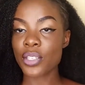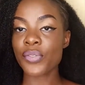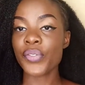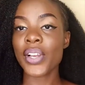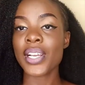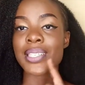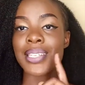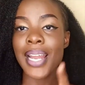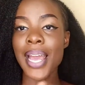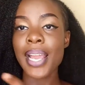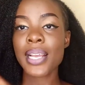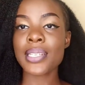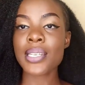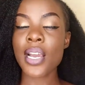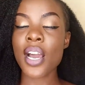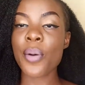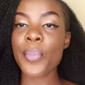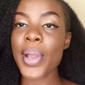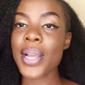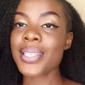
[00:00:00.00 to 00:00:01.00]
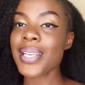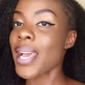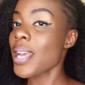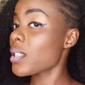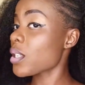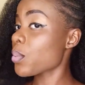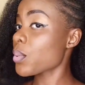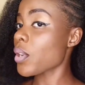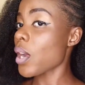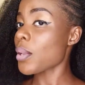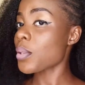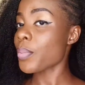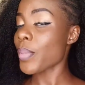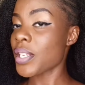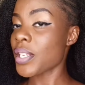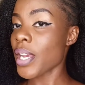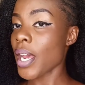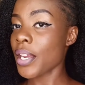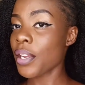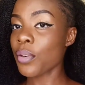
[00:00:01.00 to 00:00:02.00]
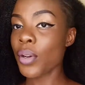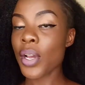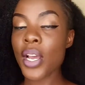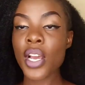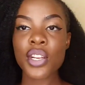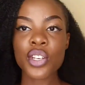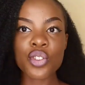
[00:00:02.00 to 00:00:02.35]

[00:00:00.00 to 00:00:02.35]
Don't forget to like, to comment, and subscribe channel.